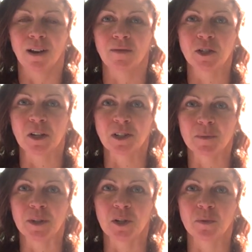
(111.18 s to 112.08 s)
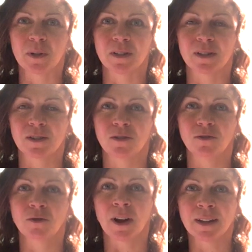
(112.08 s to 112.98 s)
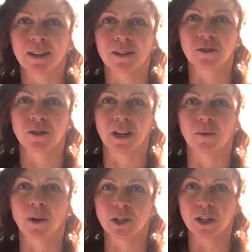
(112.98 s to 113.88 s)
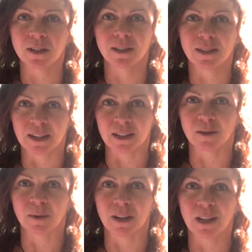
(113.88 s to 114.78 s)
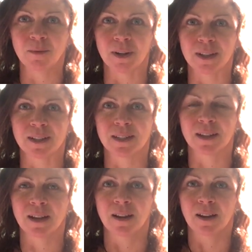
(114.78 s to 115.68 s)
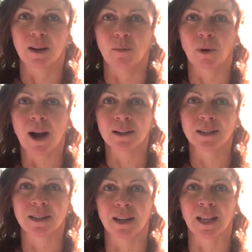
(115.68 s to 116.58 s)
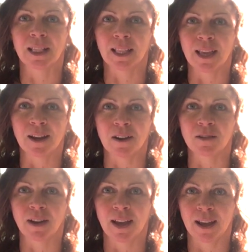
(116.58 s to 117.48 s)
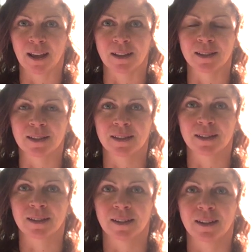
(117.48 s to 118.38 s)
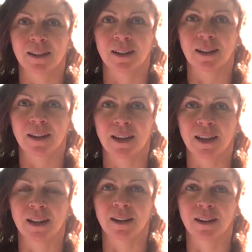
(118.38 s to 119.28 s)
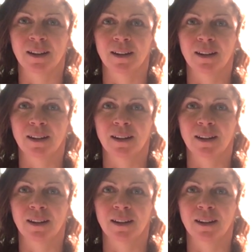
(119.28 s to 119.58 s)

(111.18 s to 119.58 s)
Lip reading: of a gentleman who was trying to understand what Jesus did when he was practicing laying on of hands in